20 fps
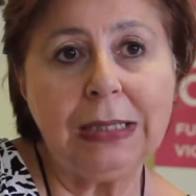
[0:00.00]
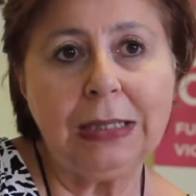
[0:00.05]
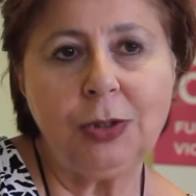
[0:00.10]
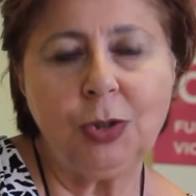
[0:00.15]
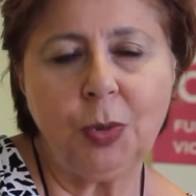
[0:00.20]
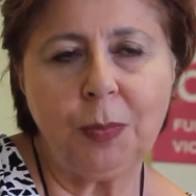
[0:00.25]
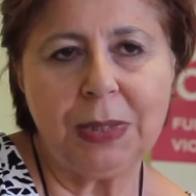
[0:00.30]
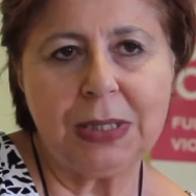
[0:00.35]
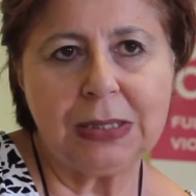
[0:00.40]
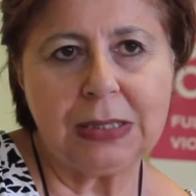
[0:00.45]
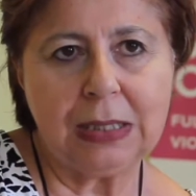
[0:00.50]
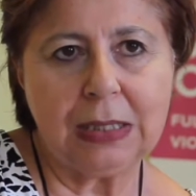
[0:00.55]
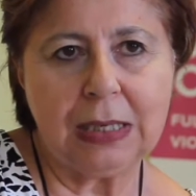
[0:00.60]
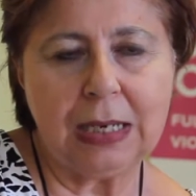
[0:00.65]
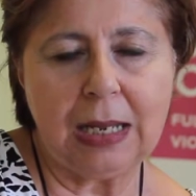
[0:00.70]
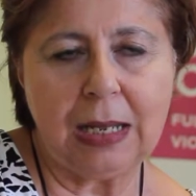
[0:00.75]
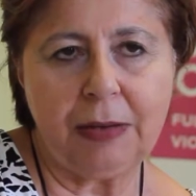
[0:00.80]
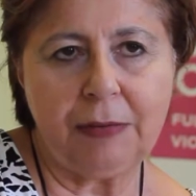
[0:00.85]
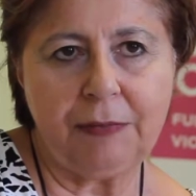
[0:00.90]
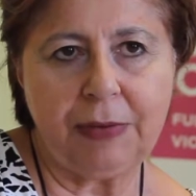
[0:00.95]
the domestic
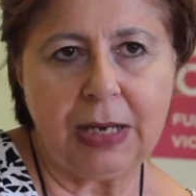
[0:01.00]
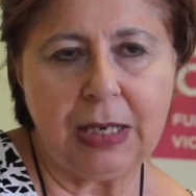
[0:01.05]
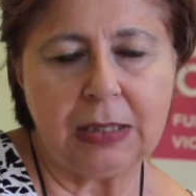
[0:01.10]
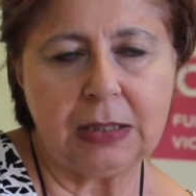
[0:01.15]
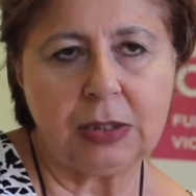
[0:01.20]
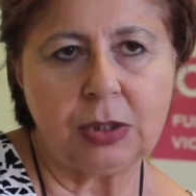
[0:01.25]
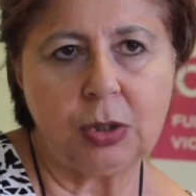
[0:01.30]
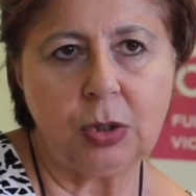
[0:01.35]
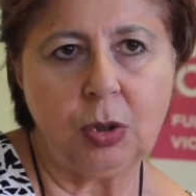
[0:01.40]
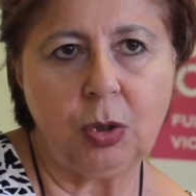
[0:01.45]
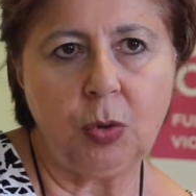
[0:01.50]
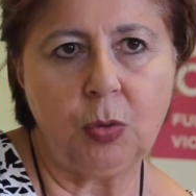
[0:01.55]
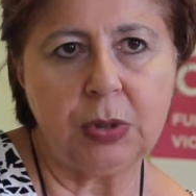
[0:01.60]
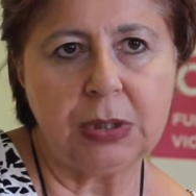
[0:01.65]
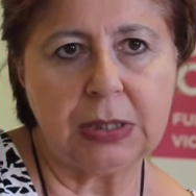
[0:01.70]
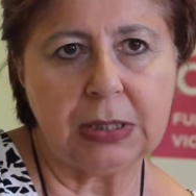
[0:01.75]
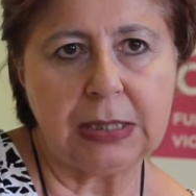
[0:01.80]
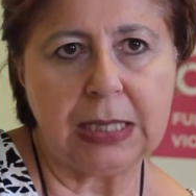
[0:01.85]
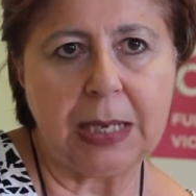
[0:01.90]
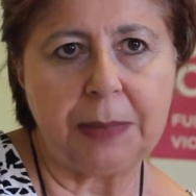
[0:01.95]
violence law
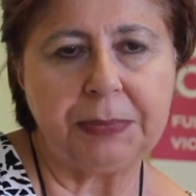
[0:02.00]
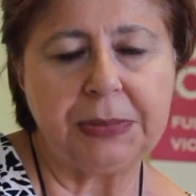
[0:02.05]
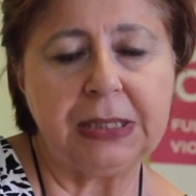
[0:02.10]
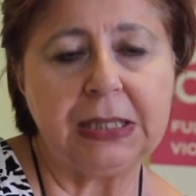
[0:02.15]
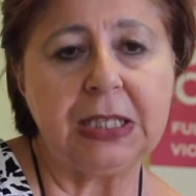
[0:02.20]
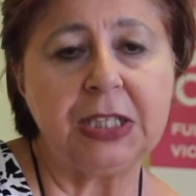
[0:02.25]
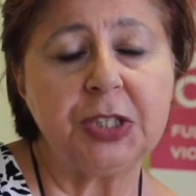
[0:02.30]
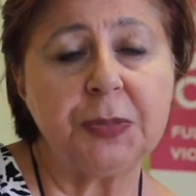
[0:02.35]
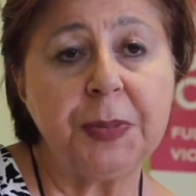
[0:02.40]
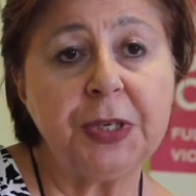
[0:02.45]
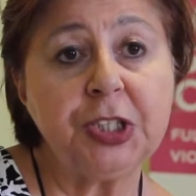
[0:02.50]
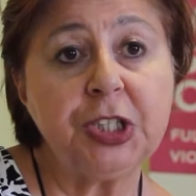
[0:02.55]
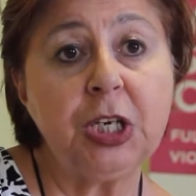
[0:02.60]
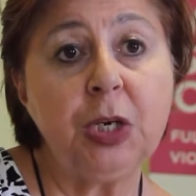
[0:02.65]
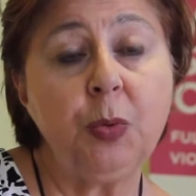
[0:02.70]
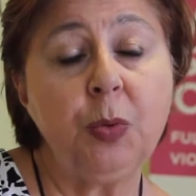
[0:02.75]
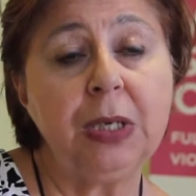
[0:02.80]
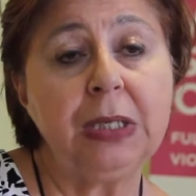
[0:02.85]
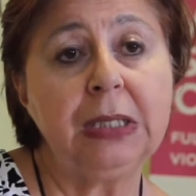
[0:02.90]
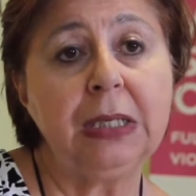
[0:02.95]
was adopted, and especially
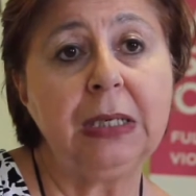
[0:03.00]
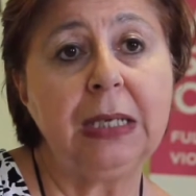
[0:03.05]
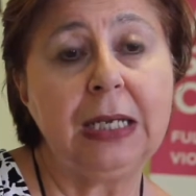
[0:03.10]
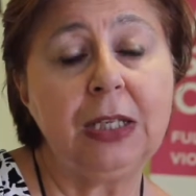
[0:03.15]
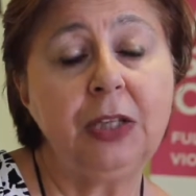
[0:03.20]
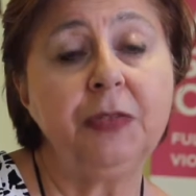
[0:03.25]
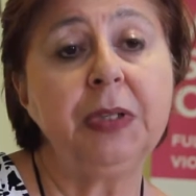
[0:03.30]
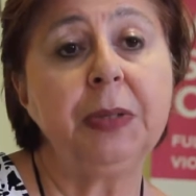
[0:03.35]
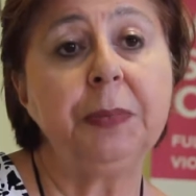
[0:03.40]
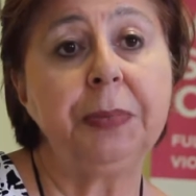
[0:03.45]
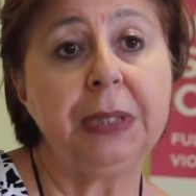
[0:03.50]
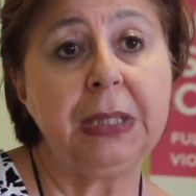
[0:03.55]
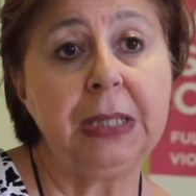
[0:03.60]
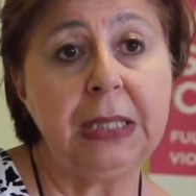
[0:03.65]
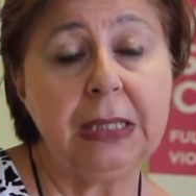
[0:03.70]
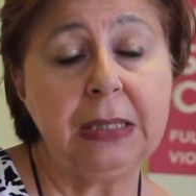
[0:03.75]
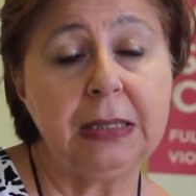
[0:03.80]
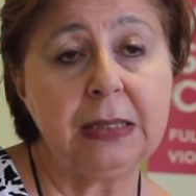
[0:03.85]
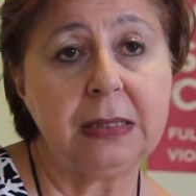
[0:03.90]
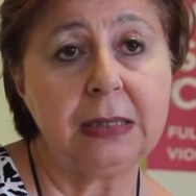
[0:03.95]
when the head of the
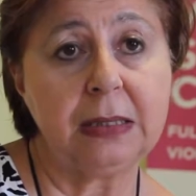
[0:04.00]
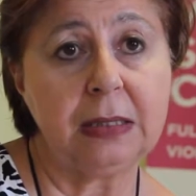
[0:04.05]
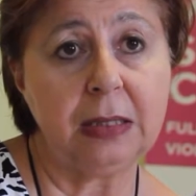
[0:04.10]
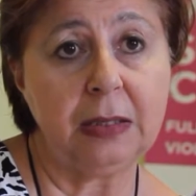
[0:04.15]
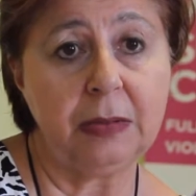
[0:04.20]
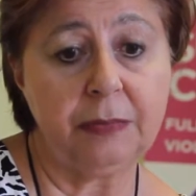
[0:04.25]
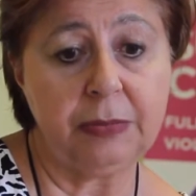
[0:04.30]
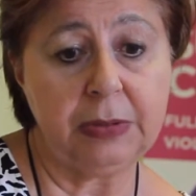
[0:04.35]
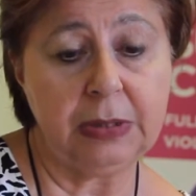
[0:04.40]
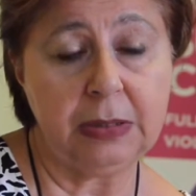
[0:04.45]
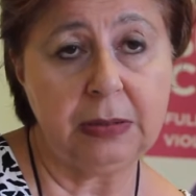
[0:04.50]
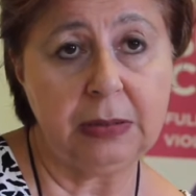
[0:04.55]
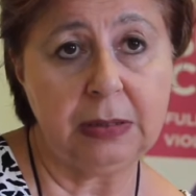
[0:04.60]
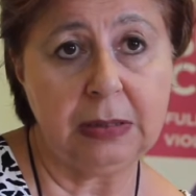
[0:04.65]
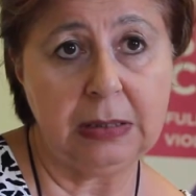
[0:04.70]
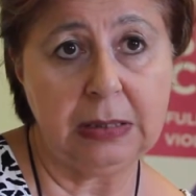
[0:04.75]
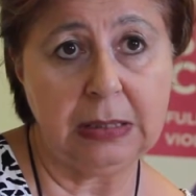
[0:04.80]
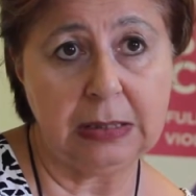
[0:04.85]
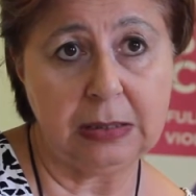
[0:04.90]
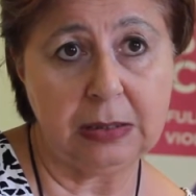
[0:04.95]
police of
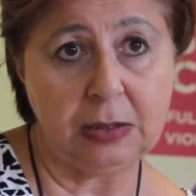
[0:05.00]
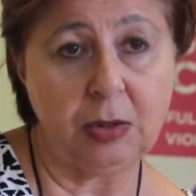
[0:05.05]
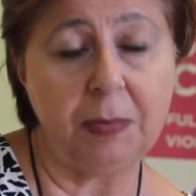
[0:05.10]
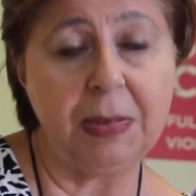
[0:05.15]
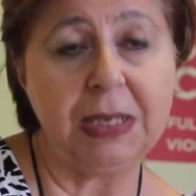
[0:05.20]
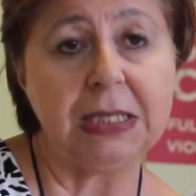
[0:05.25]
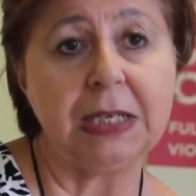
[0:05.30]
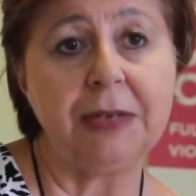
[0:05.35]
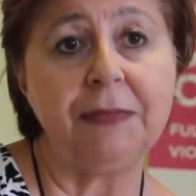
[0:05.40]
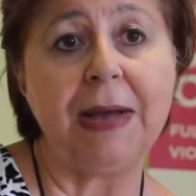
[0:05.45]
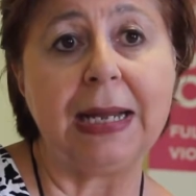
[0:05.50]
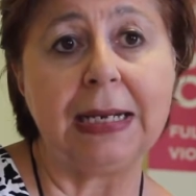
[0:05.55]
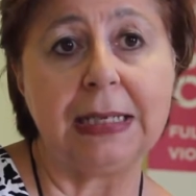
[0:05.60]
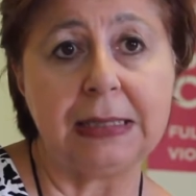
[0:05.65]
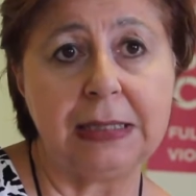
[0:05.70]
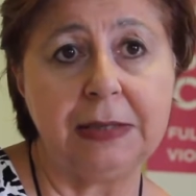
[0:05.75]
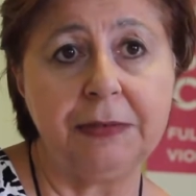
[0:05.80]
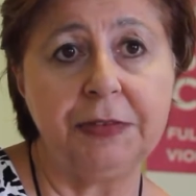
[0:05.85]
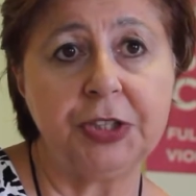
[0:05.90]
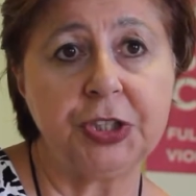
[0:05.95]
this domestic violence
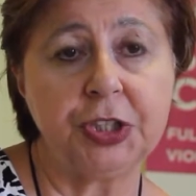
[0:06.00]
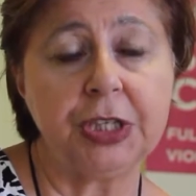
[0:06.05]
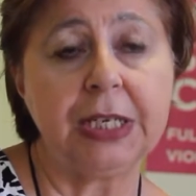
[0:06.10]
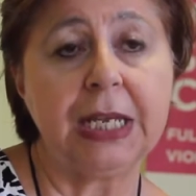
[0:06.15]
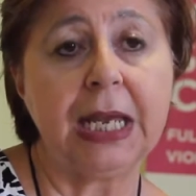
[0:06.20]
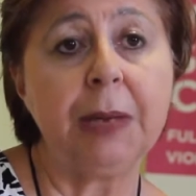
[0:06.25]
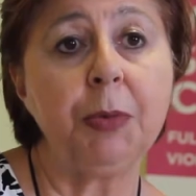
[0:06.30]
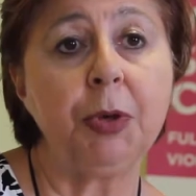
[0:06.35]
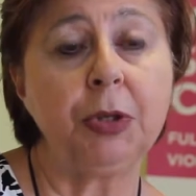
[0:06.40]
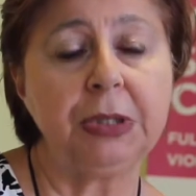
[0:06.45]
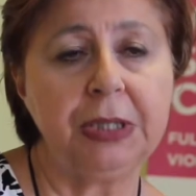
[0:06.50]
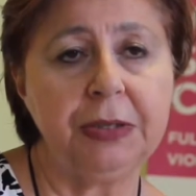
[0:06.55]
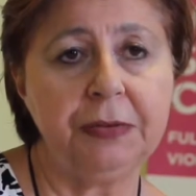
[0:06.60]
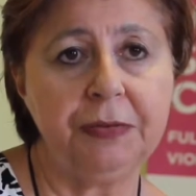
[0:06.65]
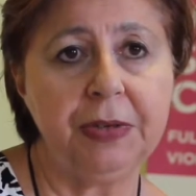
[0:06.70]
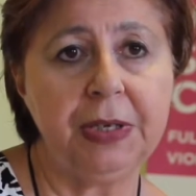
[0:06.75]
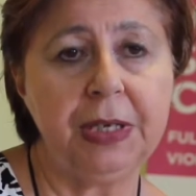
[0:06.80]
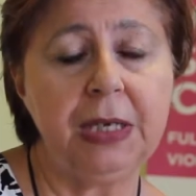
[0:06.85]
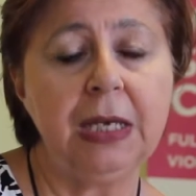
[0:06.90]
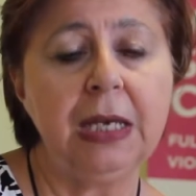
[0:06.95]
division came on
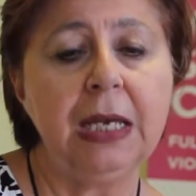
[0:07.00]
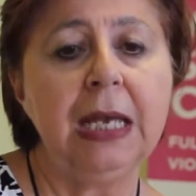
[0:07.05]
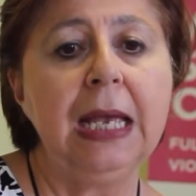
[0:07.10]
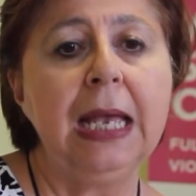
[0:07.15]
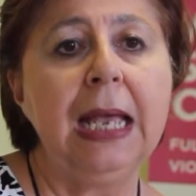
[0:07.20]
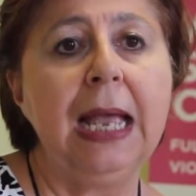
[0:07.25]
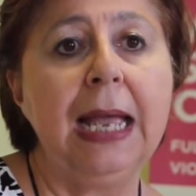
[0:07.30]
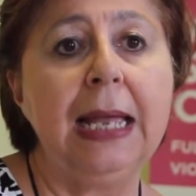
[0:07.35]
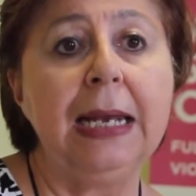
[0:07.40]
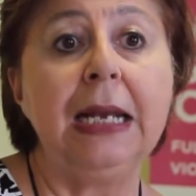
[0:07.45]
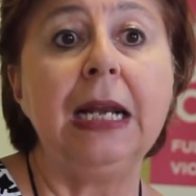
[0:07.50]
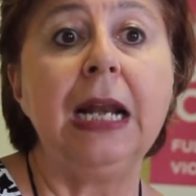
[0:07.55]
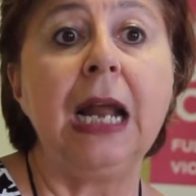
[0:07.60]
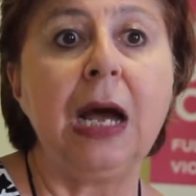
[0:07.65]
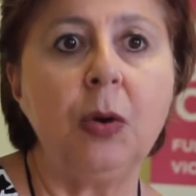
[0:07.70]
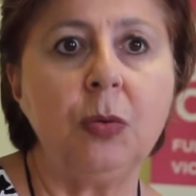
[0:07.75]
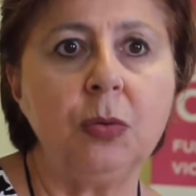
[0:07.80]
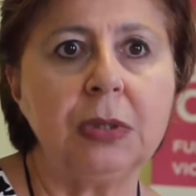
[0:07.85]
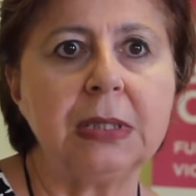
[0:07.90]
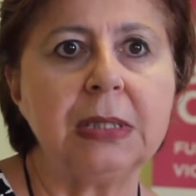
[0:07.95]
TV and
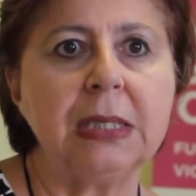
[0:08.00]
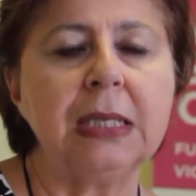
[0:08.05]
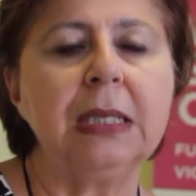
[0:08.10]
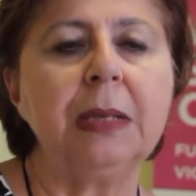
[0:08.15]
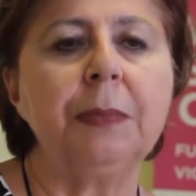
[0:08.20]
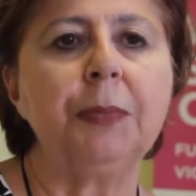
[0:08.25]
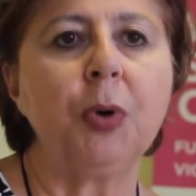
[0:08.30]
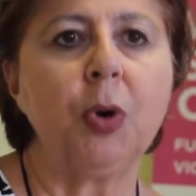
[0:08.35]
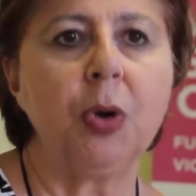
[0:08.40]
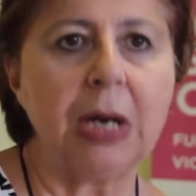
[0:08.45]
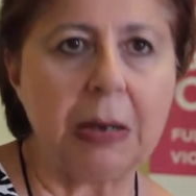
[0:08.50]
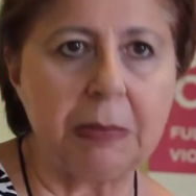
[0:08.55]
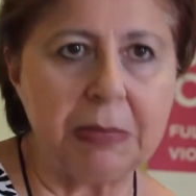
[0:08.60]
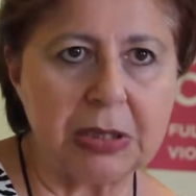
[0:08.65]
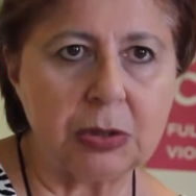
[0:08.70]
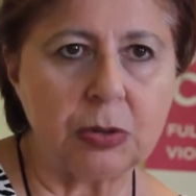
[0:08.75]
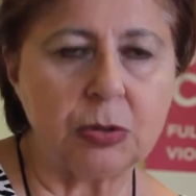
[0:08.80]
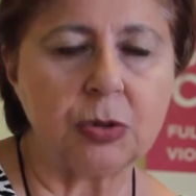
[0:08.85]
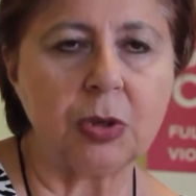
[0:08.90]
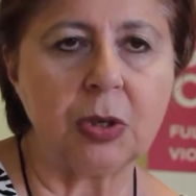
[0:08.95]
announced that the program
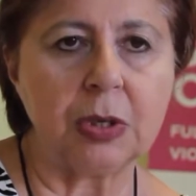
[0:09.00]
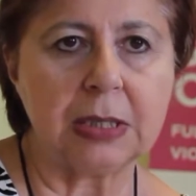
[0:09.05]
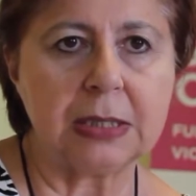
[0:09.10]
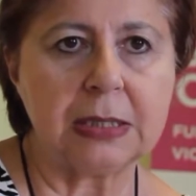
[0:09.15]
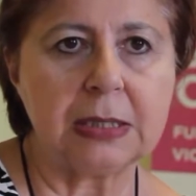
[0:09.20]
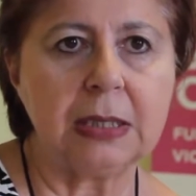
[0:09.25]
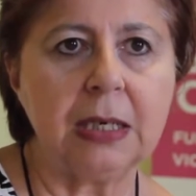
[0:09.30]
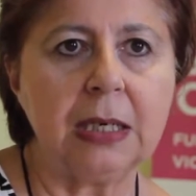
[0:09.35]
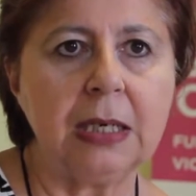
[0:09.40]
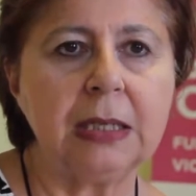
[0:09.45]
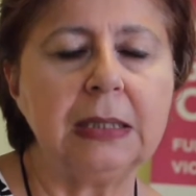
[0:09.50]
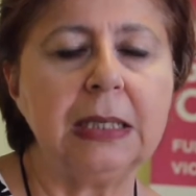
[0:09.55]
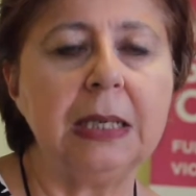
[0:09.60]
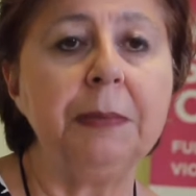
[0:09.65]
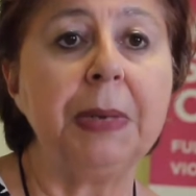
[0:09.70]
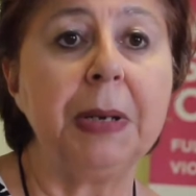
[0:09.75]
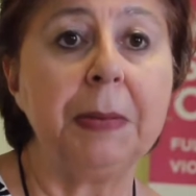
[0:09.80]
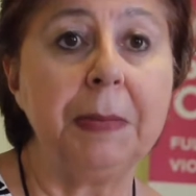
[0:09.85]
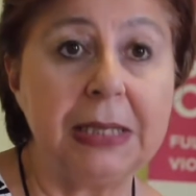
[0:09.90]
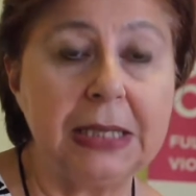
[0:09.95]
is going to start, the
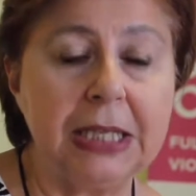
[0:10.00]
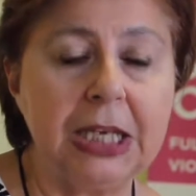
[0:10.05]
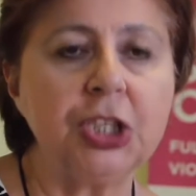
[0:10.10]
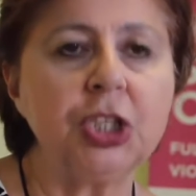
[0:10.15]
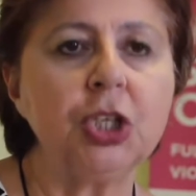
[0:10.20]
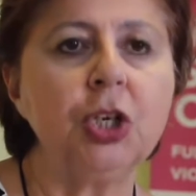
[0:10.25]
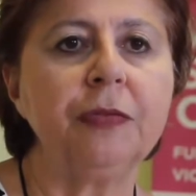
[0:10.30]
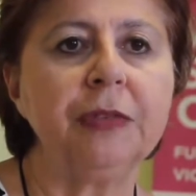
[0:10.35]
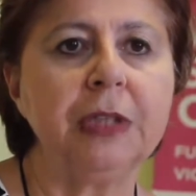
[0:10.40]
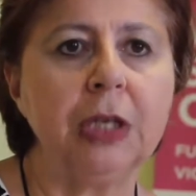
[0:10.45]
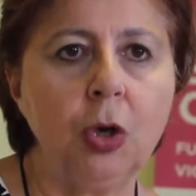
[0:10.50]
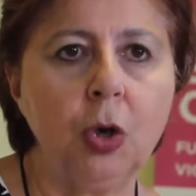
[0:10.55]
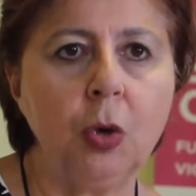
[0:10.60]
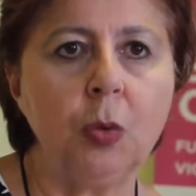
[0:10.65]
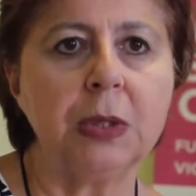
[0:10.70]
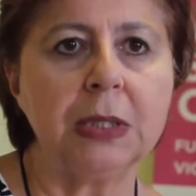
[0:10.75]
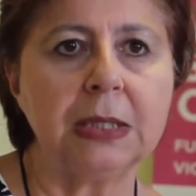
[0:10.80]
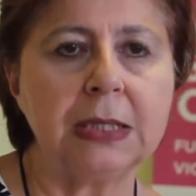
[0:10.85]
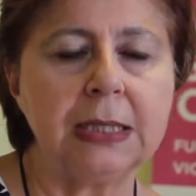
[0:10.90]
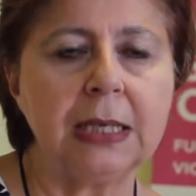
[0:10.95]
implementation of the law
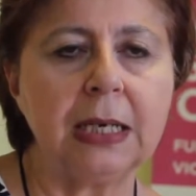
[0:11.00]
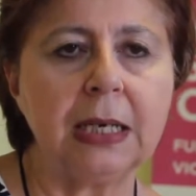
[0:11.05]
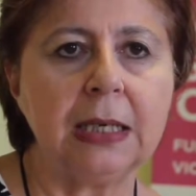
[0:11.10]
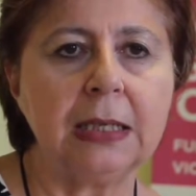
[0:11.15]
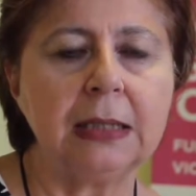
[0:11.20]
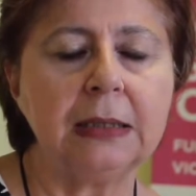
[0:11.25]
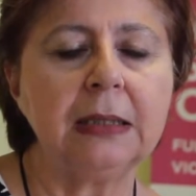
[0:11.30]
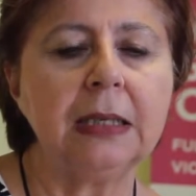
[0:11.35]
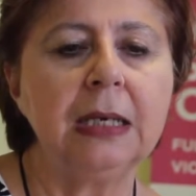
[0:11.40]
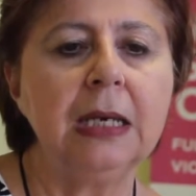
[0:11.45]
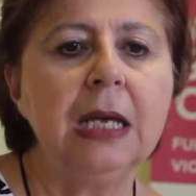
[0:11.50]
will start,